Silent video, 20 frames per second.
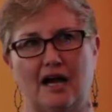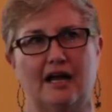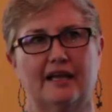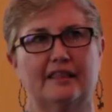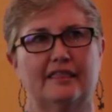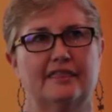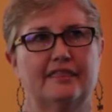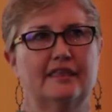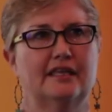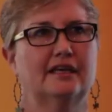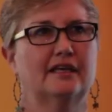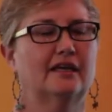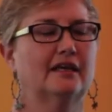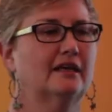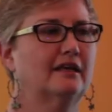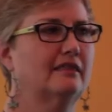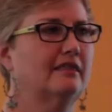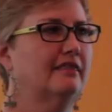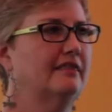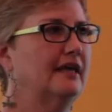I
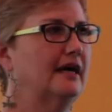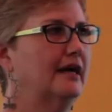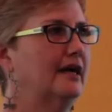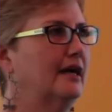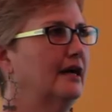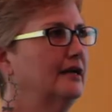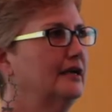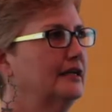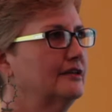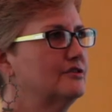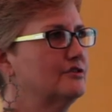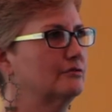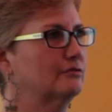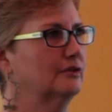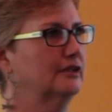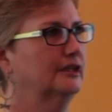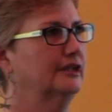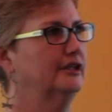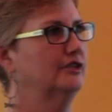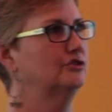think that it's
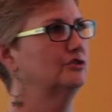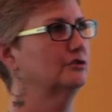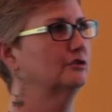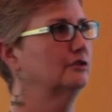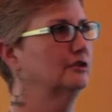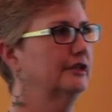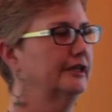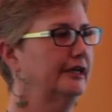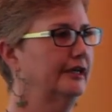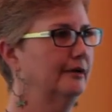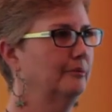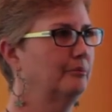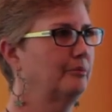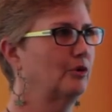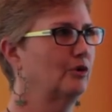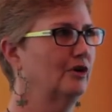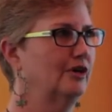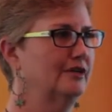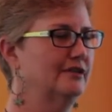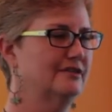really, truly
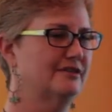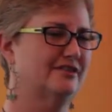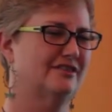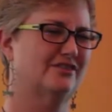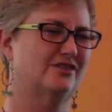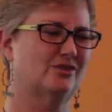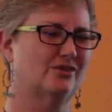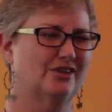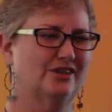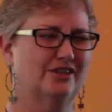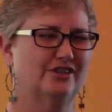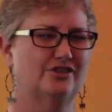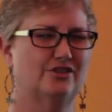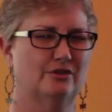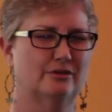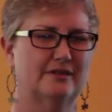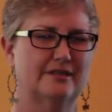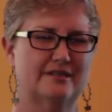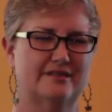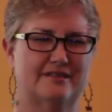important to sort of
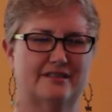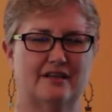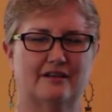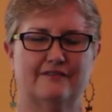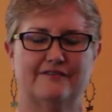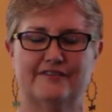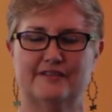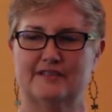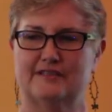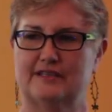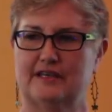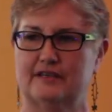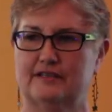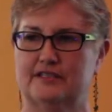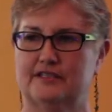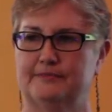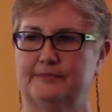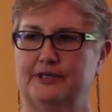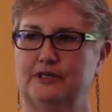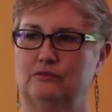do a
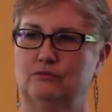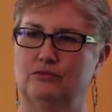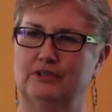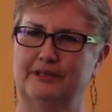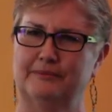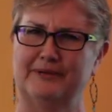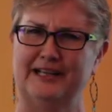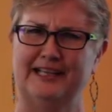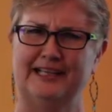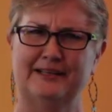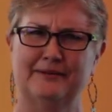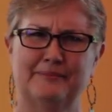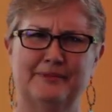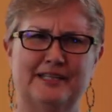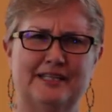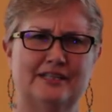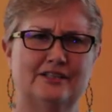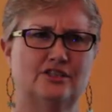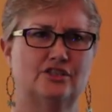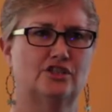self-assessment. What am I
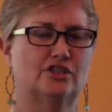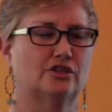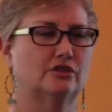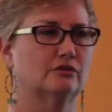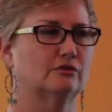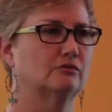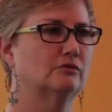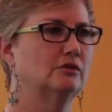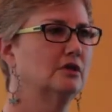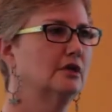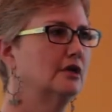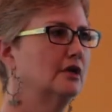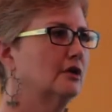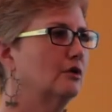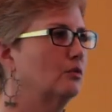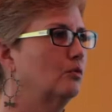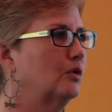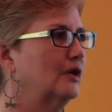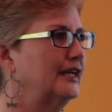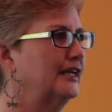committed to?
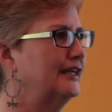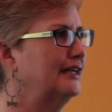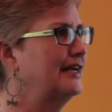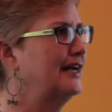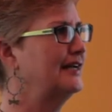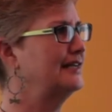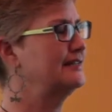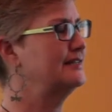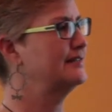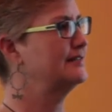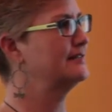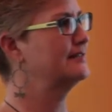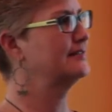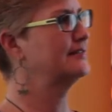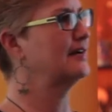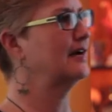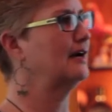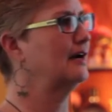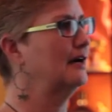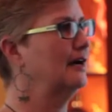What did I
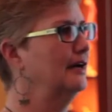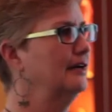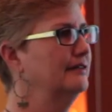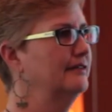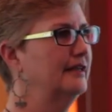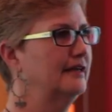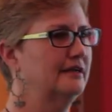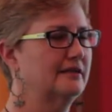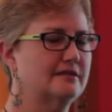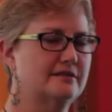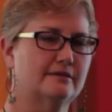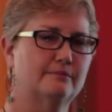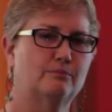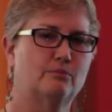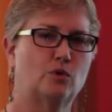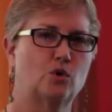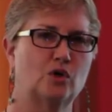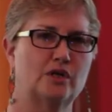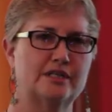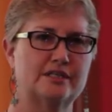decide that is
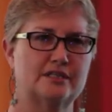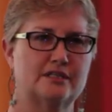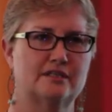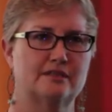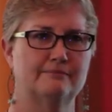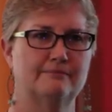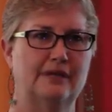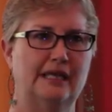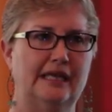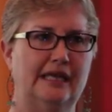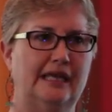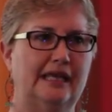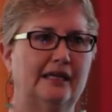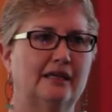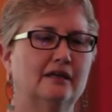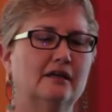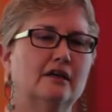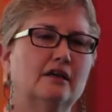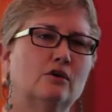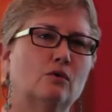important to
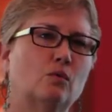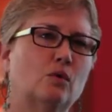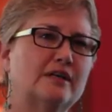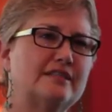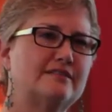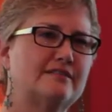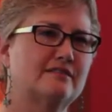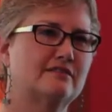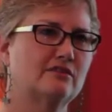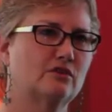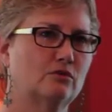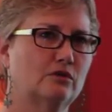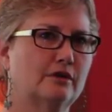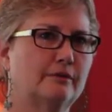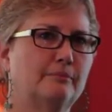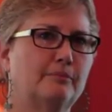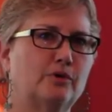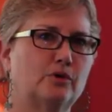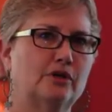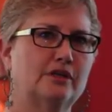me? What's so
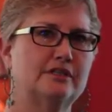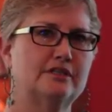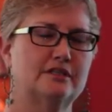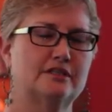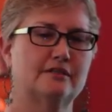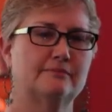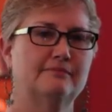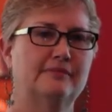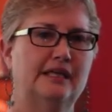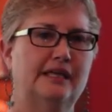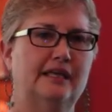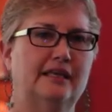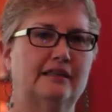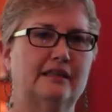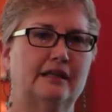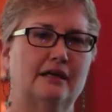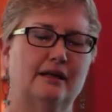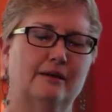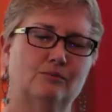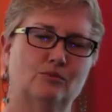important to me
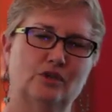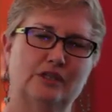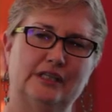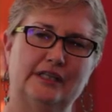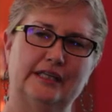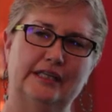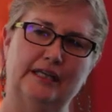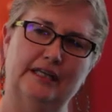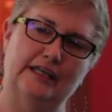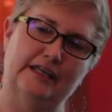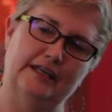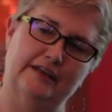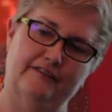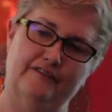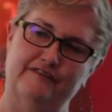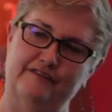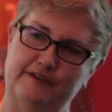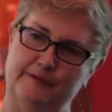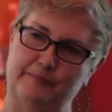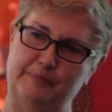that I'm willing to
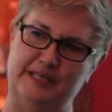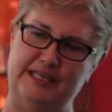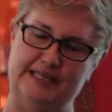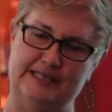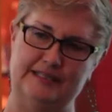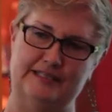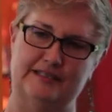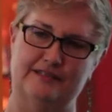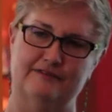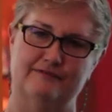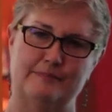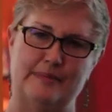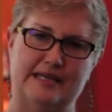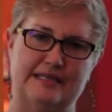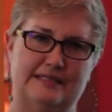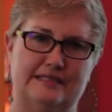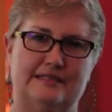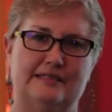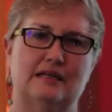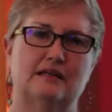give a piece of
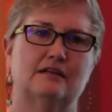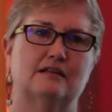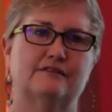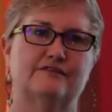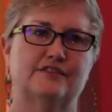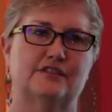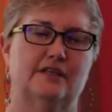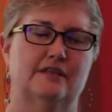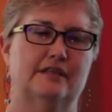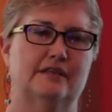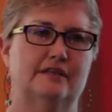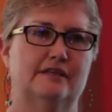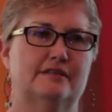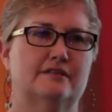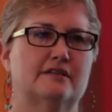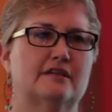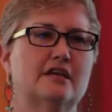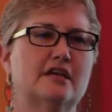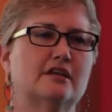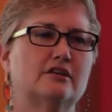myself to
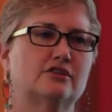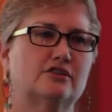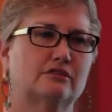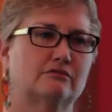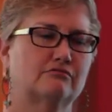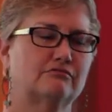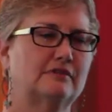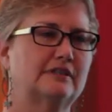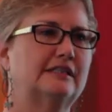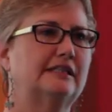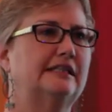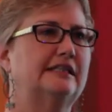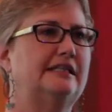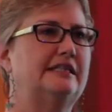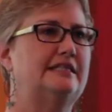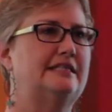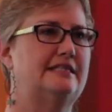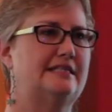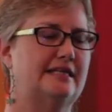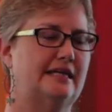this, to
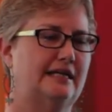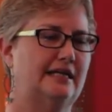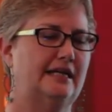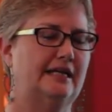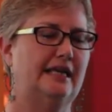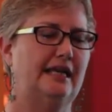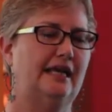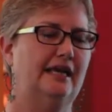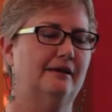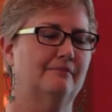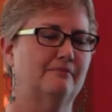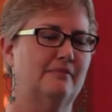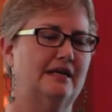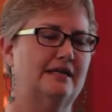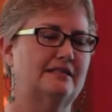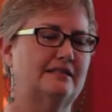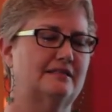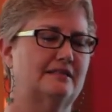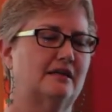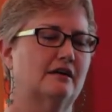really dedicate
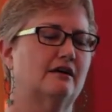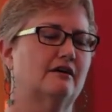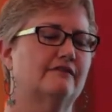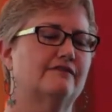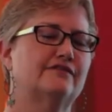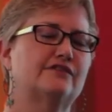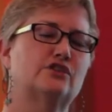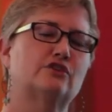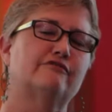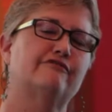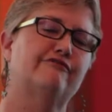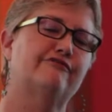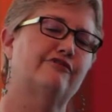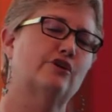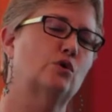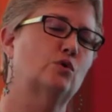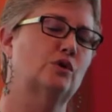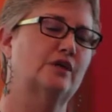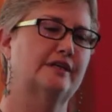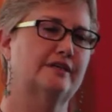myself to
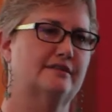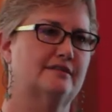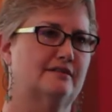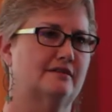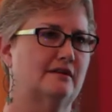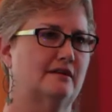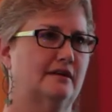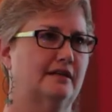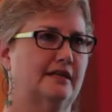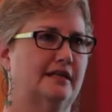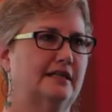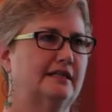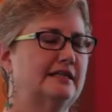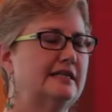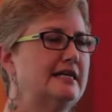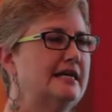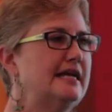focus on it?